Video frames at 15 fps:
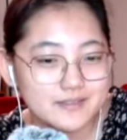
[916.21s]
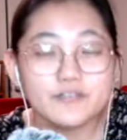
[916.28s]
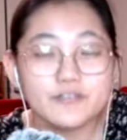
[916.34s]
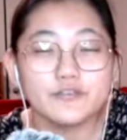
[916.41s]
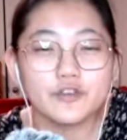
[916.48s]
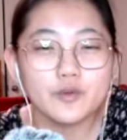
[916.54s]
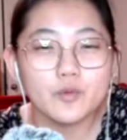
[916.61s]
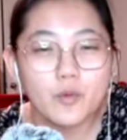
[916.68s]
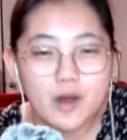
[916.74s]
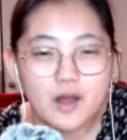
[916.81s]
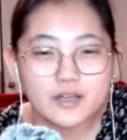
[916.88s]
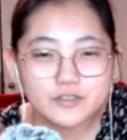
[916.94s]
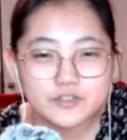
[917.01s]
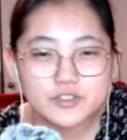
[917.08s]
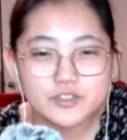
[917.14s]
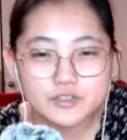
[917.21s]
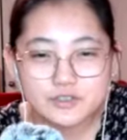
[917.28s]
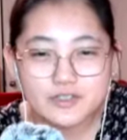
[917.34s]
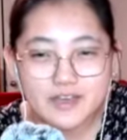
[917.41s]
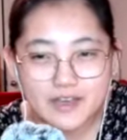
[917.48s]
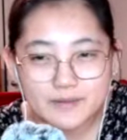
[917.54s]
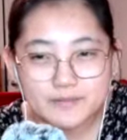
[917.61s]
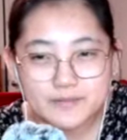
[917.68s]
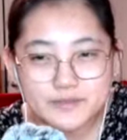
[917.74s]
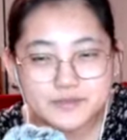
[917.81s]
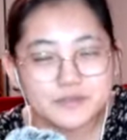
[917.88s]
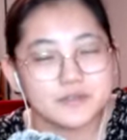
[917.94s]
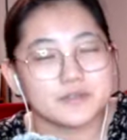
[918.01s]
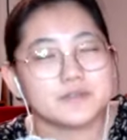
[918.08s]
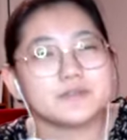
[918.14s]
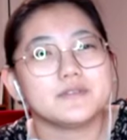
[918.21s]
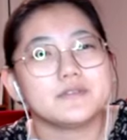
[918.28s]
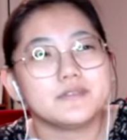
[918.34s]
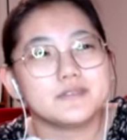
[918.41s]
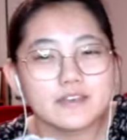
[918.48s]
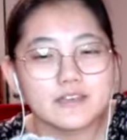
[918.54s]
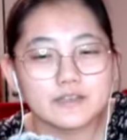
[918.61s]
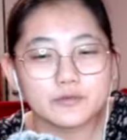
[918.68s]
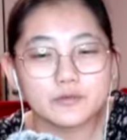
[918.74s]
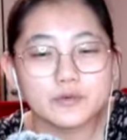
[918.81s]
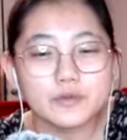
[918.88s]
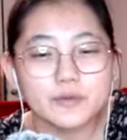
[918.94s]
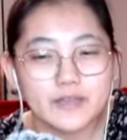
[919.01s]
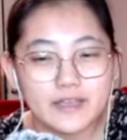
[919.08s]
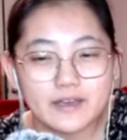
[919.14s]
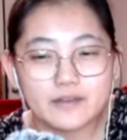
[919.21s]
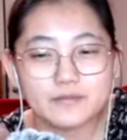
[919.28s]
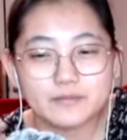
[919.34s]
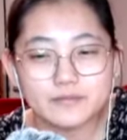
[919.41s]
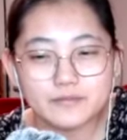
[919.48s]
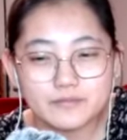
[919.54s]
If you watch the episodes, it will get